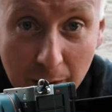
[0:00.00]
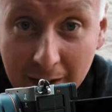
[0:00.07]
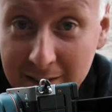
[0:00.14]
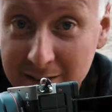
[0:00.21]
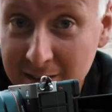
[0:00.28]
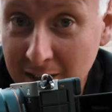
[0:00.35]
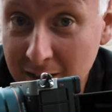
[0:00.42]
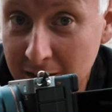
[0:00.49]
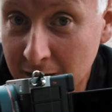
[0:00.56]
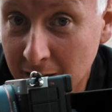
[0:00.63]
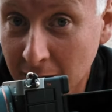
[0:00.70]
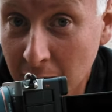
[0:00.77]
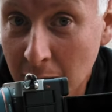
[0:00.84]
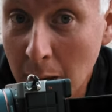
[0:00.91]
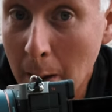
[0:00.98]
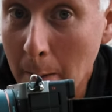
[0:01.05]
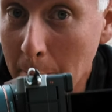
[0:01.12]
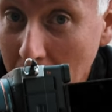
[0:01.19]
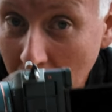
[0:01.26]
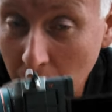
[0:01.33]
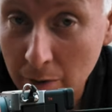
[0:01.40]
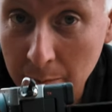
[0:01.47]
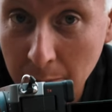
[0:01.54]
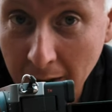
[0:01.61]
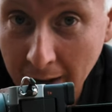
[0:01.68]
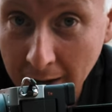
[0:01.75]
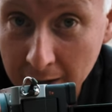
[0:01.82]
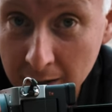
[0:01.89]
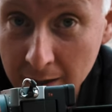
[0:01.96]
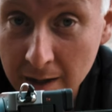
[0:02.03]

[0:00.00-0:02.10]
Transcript: external power bank,